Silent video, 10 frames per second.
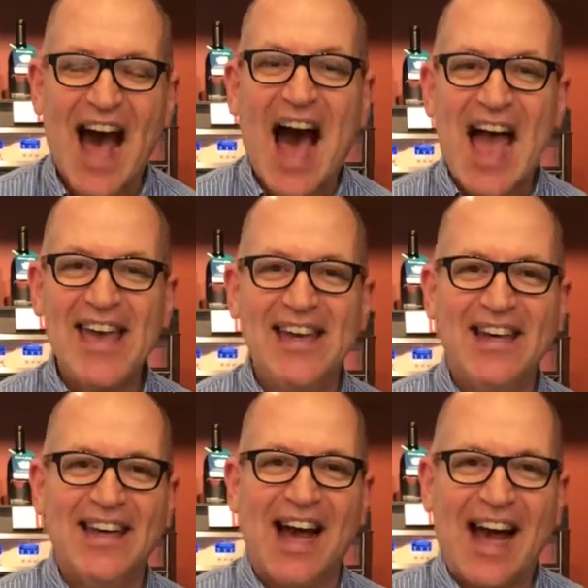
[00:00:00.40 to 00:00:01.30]
Hi,
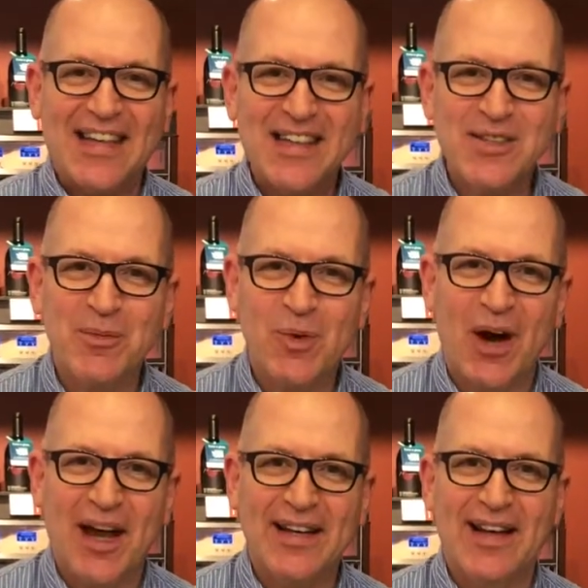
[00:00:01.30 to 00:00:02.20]
I need some
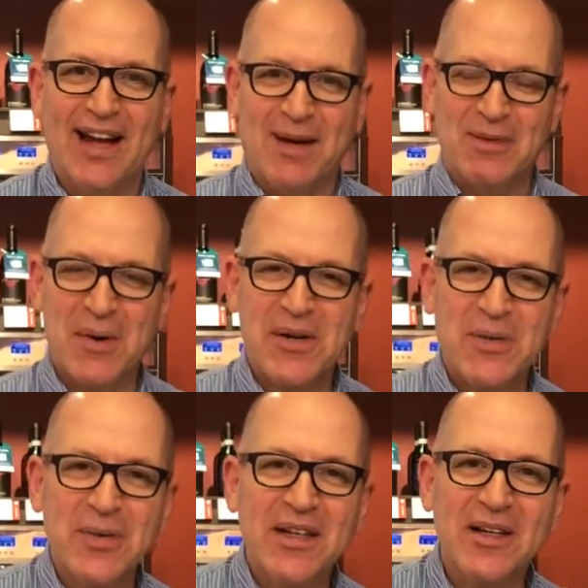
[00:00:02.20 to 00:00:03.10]
wine. I'm going
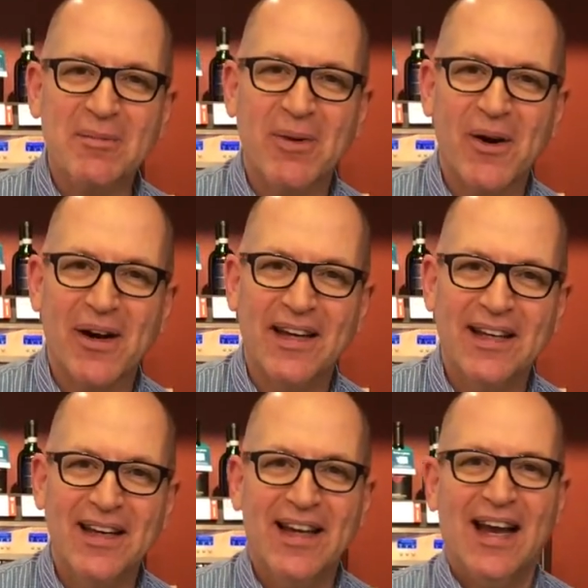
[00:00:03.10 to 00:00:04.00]
to a dinner party.